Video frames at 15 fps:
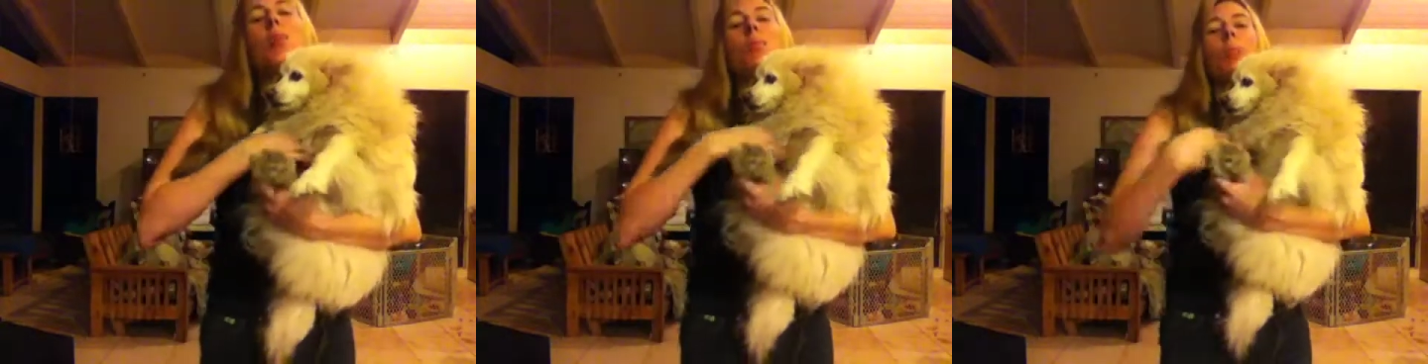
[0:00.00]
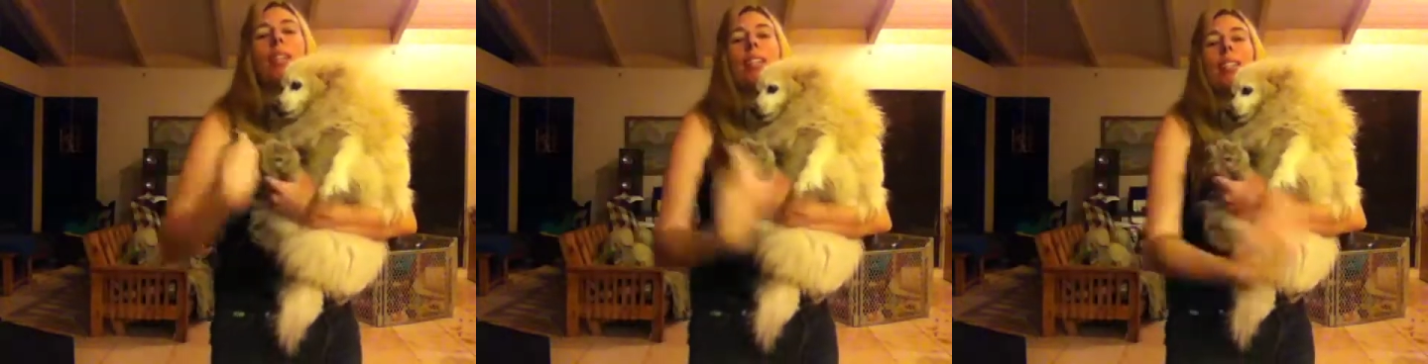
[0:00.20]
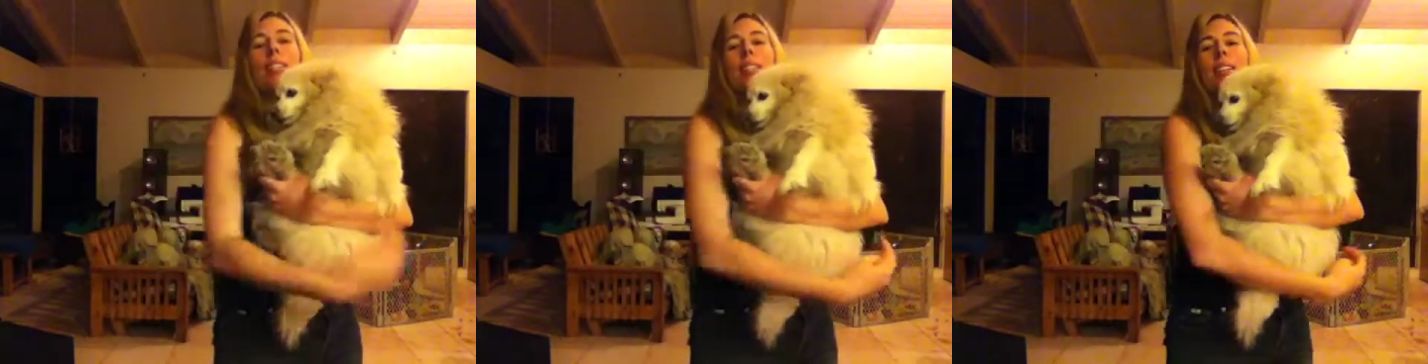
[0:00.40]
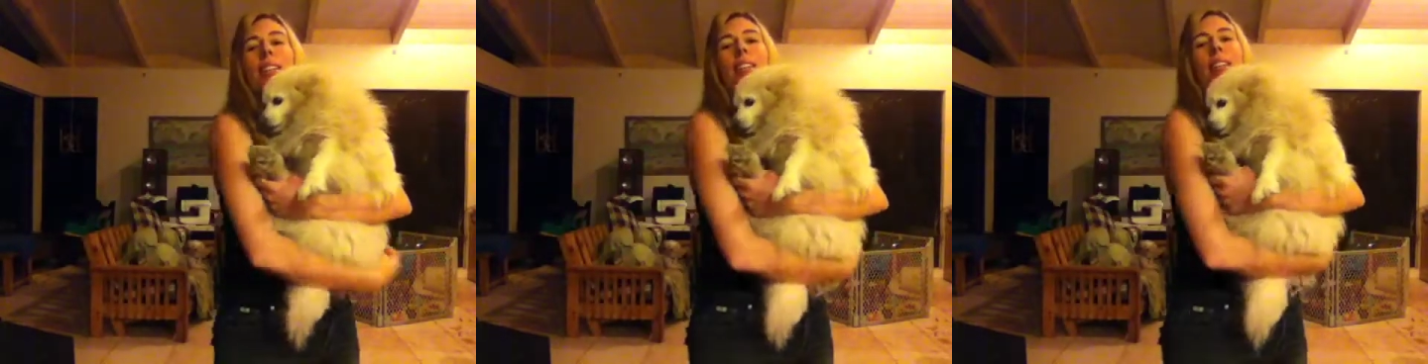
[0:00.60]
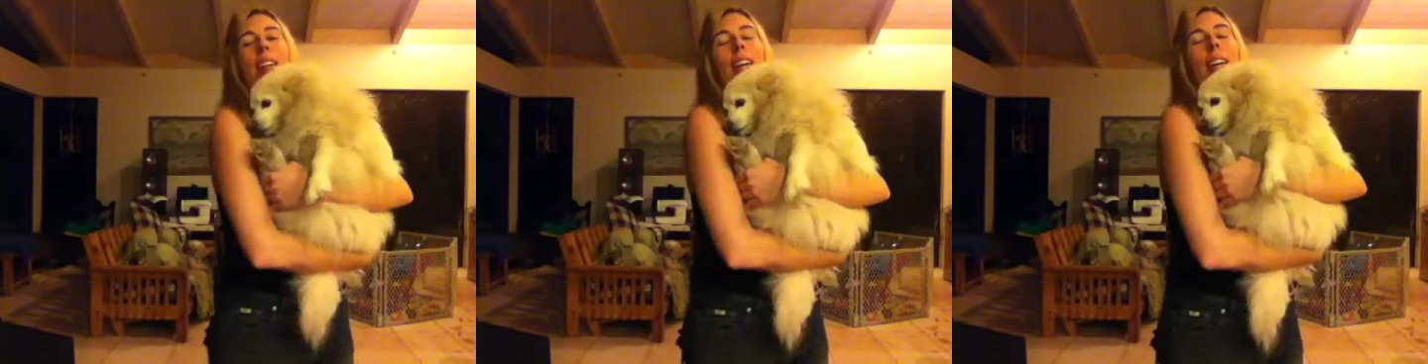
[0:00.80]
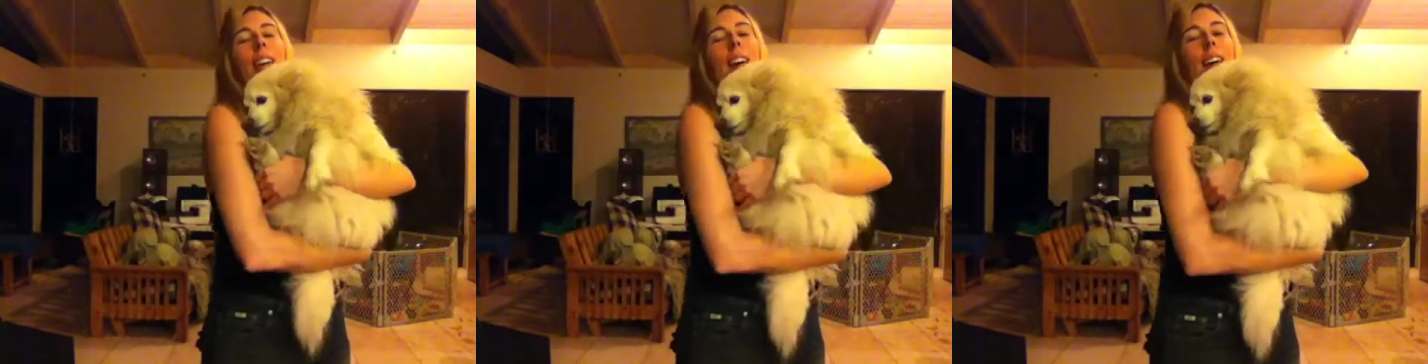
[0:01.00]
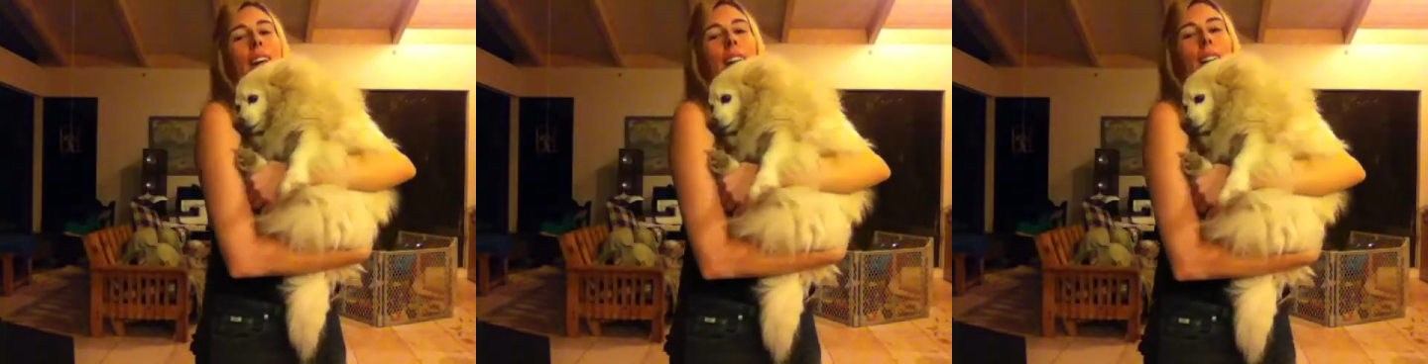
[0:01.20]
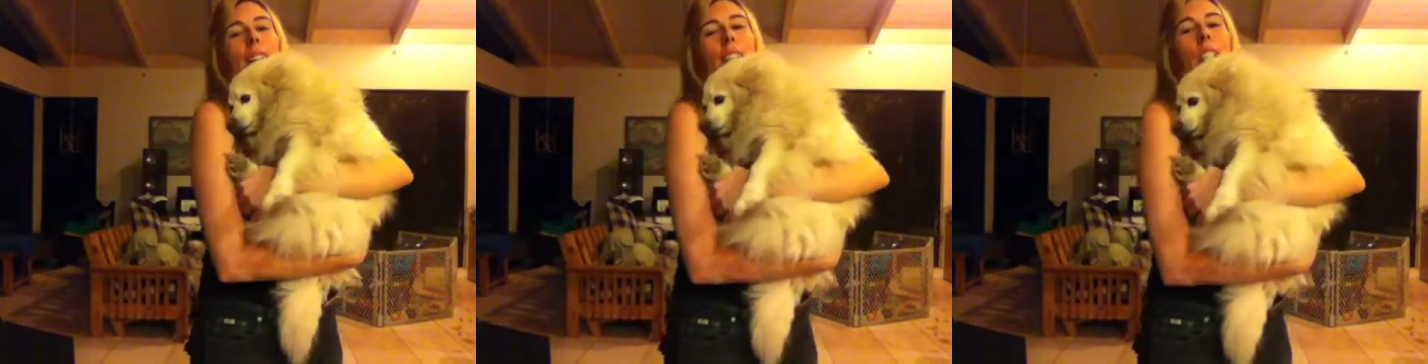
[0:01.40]
please see the
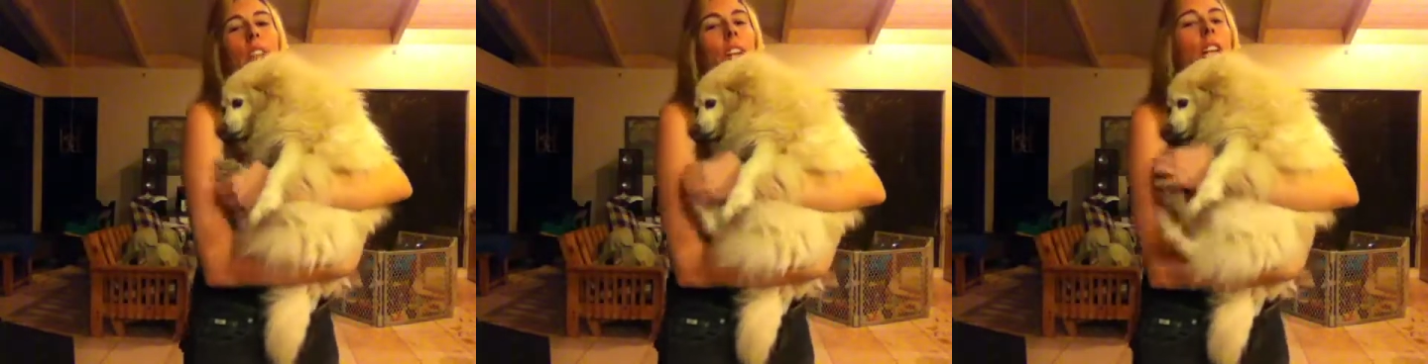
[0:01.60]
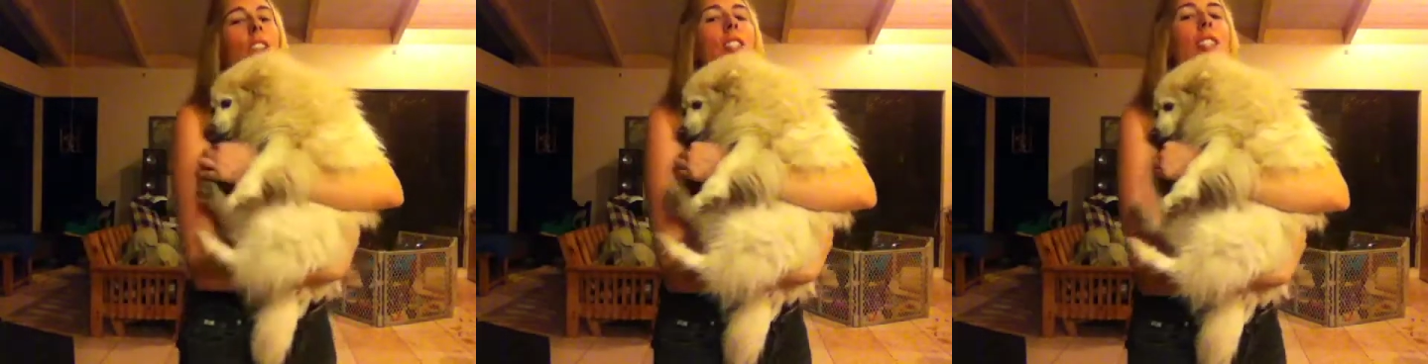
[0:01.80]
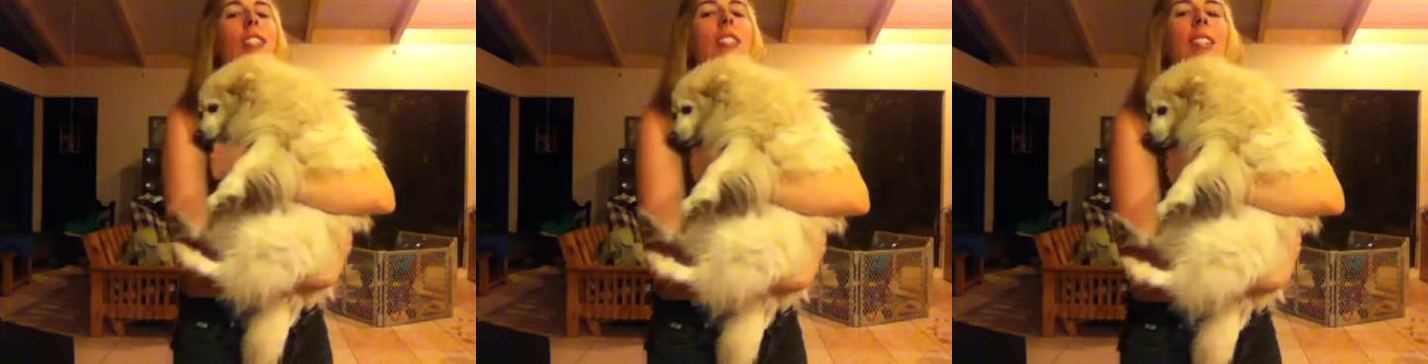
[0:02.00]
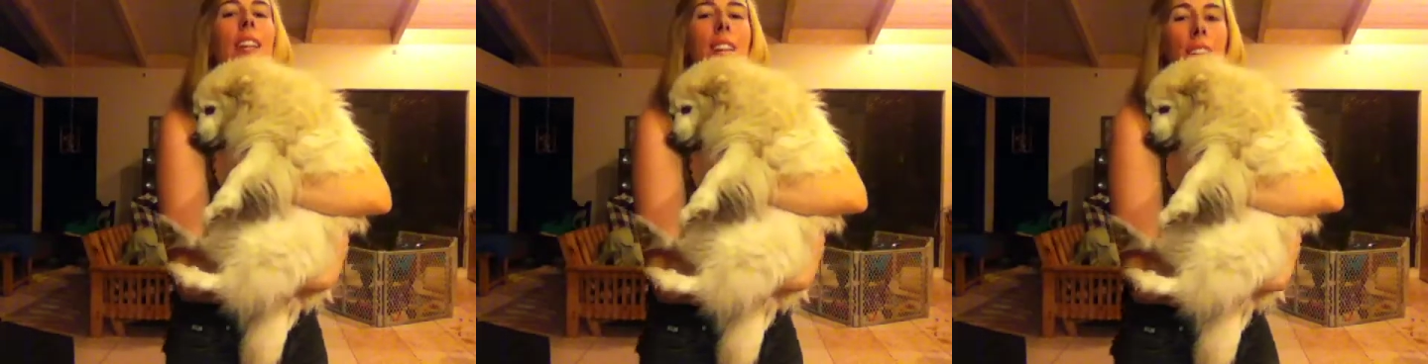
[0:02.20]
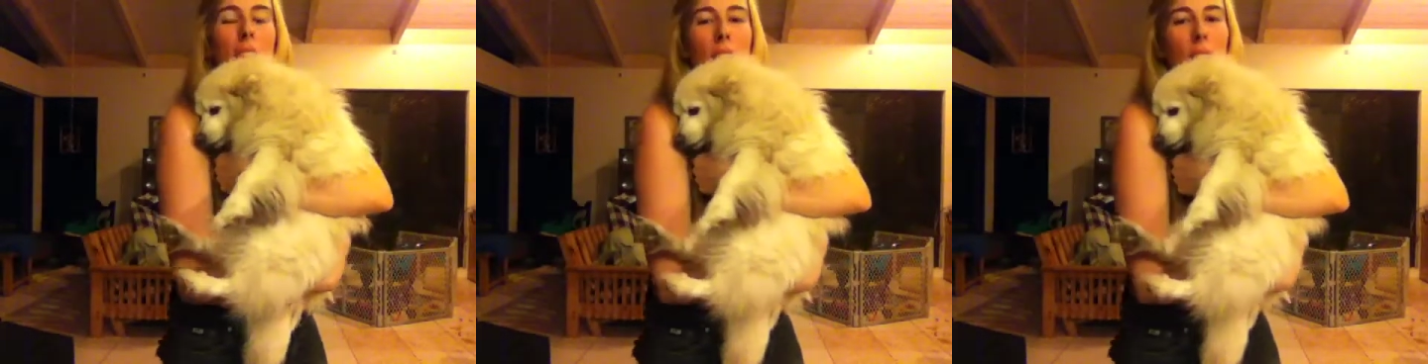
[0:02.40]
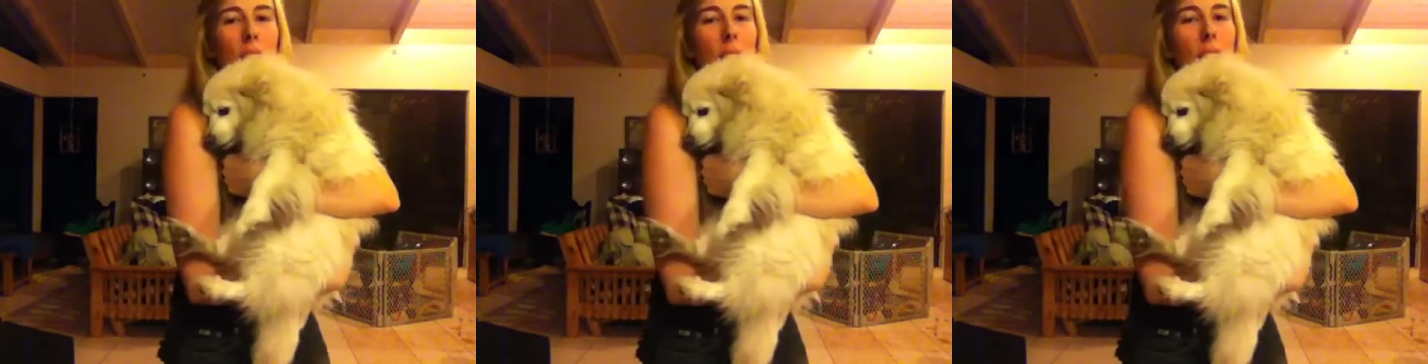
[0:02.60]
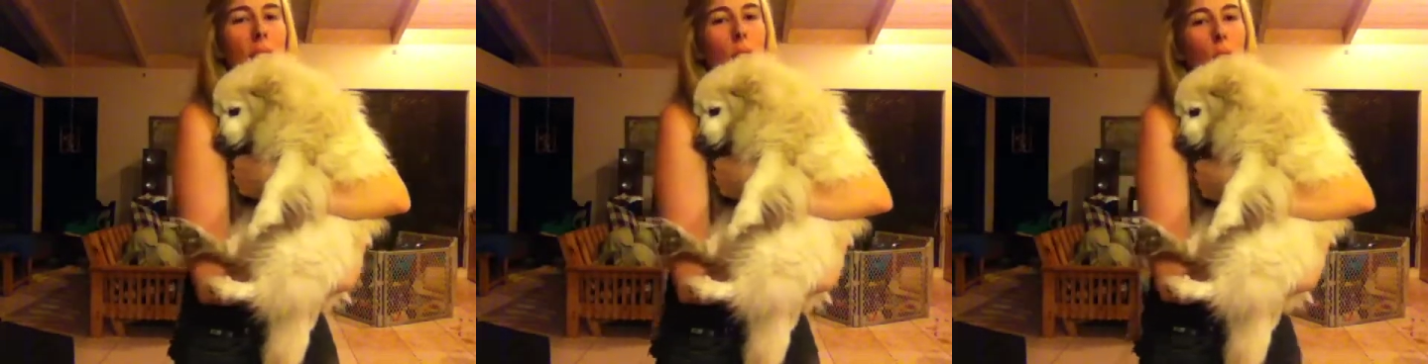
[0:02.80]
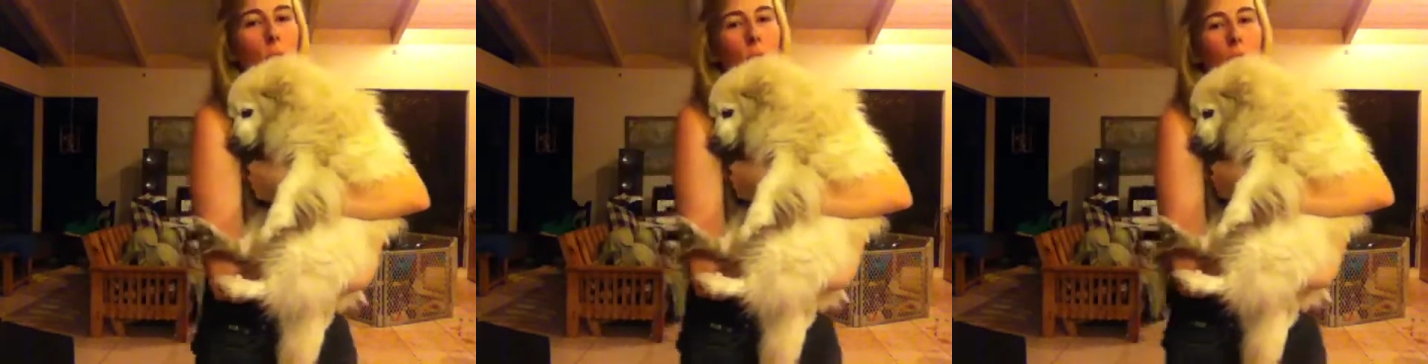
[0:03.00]
instructions in the
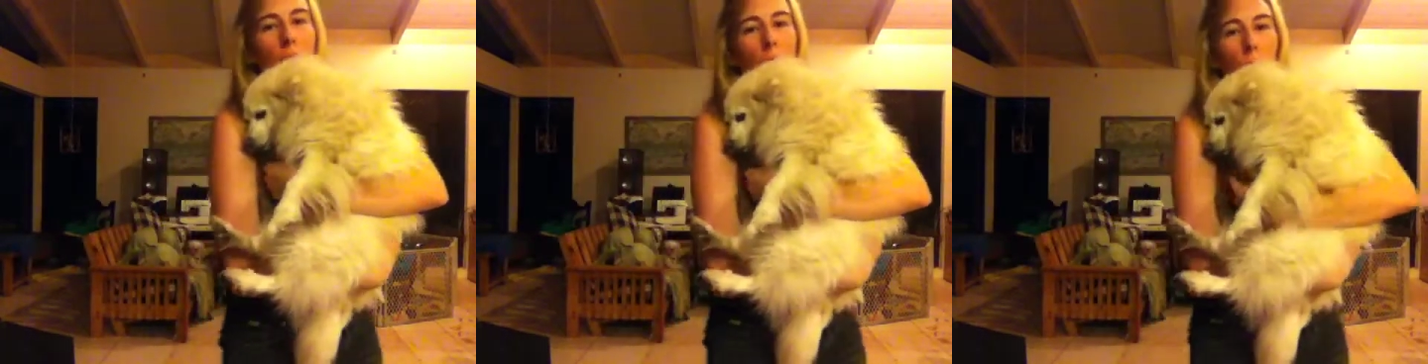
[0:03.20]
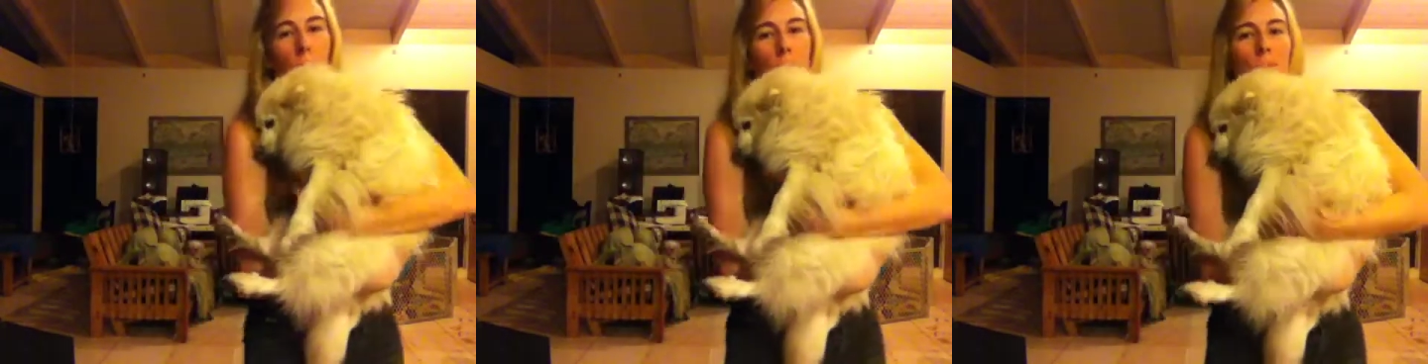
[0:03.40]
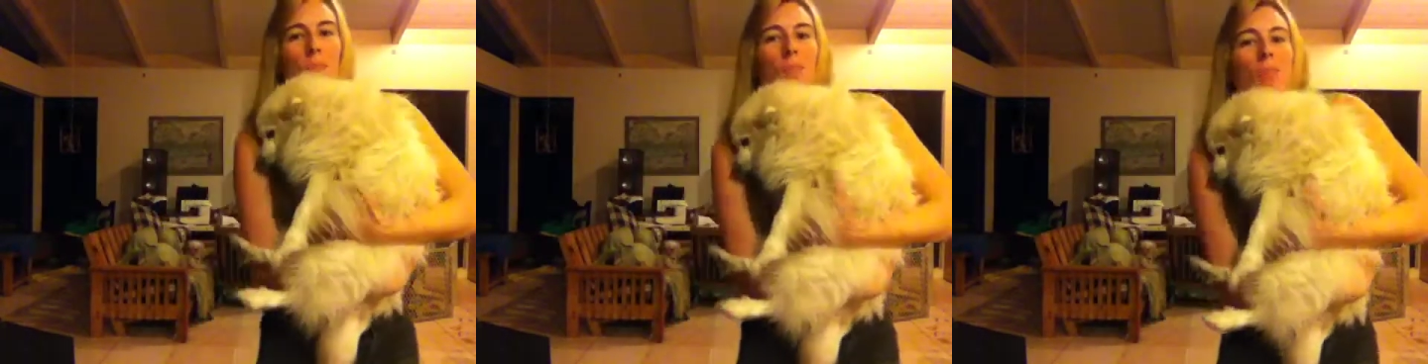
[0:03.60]
video below.